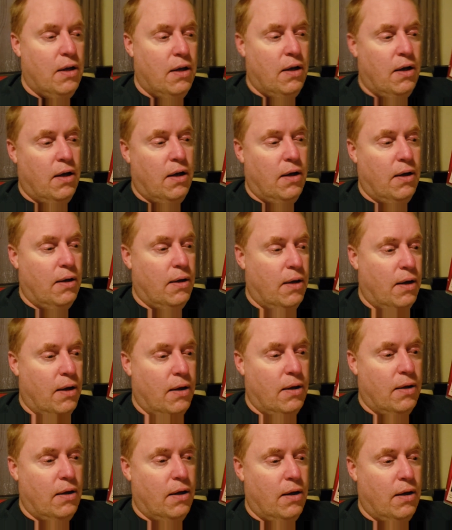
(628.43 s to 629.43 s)

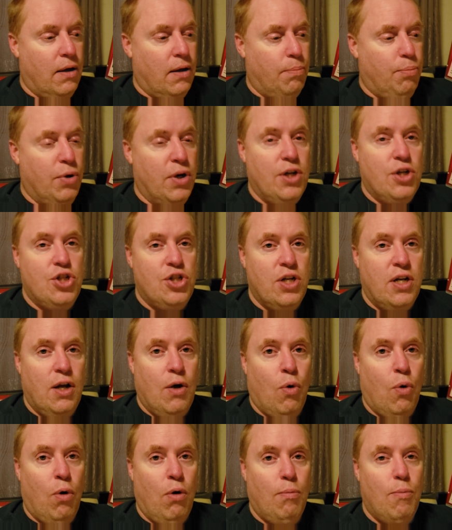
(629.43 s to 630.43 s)
a a pretty
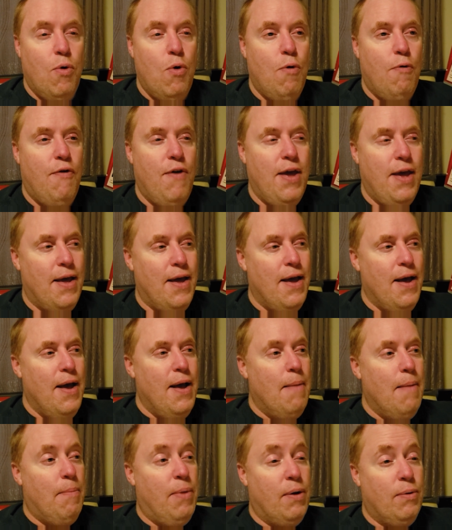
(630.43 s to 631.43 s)
shitty horror movie,
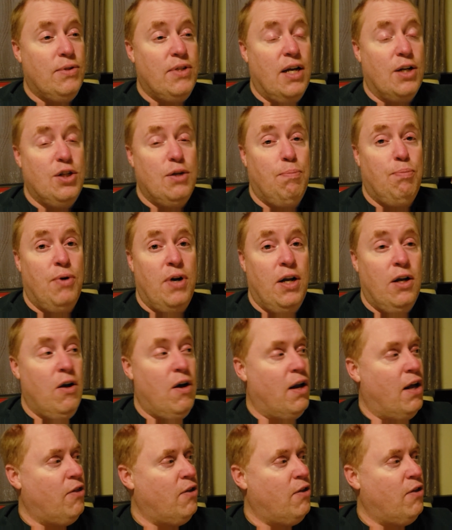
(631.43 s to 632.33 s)
but it was actually pretty good.